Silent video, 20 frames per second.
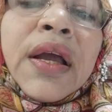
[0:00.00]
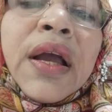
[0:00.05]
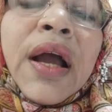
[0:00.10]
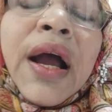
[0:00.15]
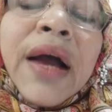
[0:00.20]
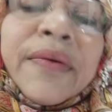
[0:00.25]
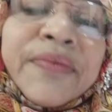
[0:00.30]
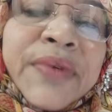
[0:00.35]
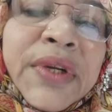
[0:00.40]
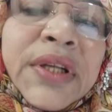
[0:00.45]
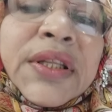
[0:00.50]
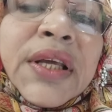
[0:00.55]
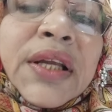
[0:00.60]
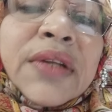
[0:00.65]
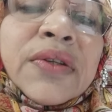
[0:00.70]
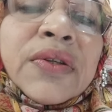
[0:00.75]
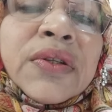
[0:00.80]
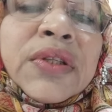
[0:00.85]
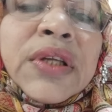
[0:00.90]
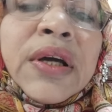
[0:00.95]
After
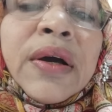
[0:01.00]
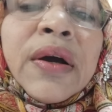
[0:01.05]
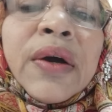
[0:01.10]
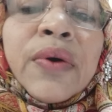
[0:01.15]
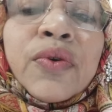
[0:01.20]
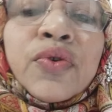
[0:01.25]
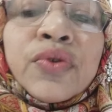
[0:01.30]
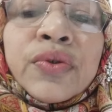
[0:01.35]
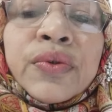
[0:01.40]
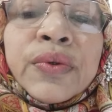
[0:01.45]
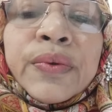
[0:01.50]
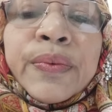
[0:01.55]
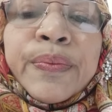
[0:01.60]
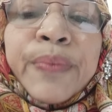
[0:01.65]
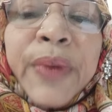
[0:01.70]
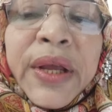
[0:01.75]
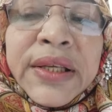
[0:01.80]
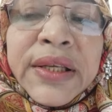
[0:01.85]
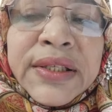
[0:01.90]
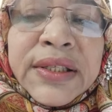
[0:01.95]
that, the
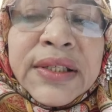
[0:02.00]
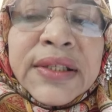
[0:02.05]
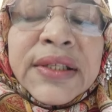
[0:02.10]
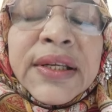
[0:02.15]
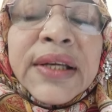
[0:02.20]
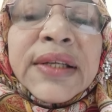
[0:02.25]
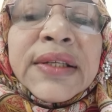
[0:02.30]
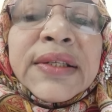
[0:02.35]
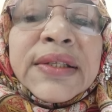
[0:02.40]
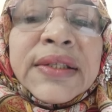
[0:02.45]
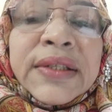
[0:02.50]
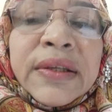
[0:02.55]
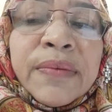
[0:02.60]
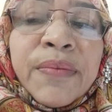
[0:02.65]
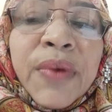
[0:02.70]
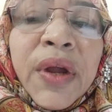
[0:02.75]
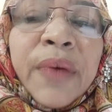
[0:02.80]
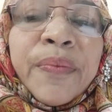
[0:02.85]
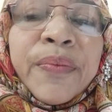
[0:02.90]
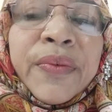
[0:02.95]
placenta is
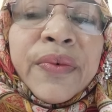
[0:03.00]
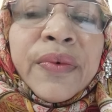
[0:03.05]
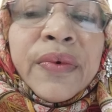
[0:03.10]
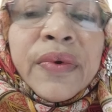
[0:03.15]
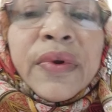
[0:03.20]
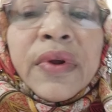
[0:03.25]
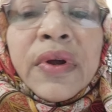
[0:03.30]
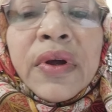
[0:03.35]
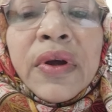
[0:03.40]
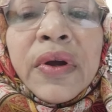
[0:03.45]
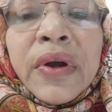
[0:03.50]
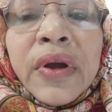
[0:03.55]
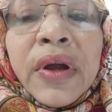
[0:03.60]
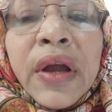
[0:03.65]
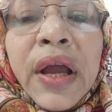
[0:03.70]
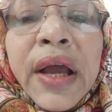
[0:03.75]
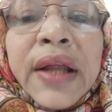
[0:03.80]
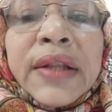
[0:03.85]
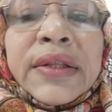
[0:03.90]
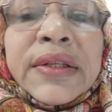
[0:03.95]
developed,
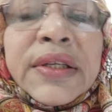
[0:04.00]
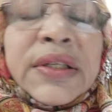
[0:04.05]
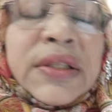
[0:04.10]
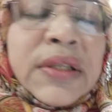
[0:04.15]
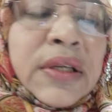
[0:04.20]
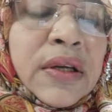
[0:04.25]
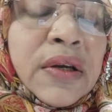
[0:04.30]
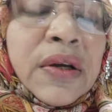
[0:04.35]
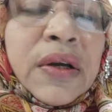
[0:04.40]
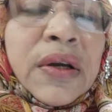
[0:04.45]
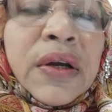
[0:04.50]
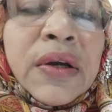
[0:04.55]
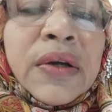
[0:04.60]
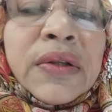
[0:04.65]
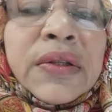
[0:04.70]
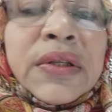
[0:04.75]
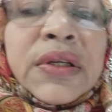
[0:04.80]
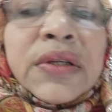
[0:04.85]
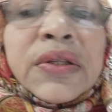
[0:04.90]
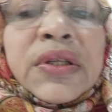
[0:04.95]
and
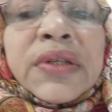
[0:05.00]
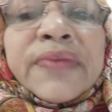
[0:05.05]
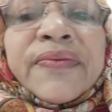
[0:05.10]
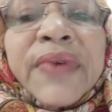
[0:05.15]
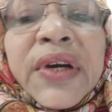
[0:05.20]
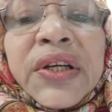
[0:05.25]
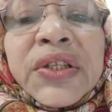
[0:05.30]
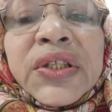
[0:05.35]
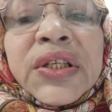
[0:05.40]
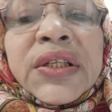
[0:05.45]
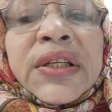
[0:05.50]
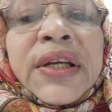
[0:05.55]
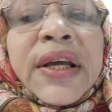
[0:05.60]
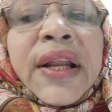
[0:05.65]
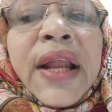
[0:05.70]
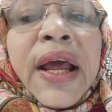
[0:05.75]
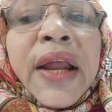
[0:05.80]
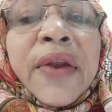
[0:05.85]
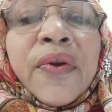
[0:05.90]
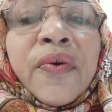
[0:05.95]
this function
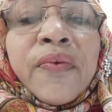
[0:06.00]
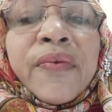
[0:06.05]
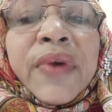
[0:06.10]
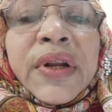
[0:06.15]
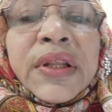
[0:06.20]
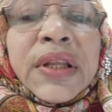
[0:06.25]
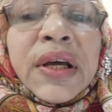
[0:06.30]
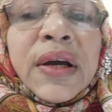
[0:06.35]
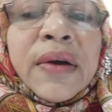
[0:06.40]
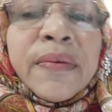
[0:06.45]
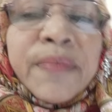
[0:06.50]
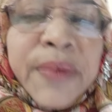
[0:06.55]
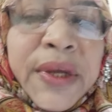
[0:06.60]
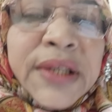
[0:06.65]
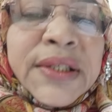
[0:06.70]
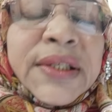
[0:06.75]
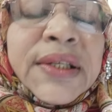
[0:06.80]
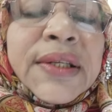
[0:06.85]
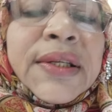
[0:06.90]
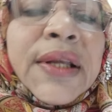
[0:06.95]
can undergo the
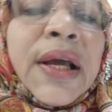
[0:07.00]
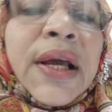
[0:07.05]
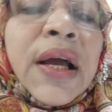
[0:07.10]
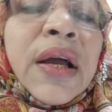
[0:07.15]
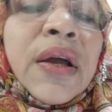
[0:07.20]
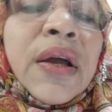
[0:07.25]
placenta.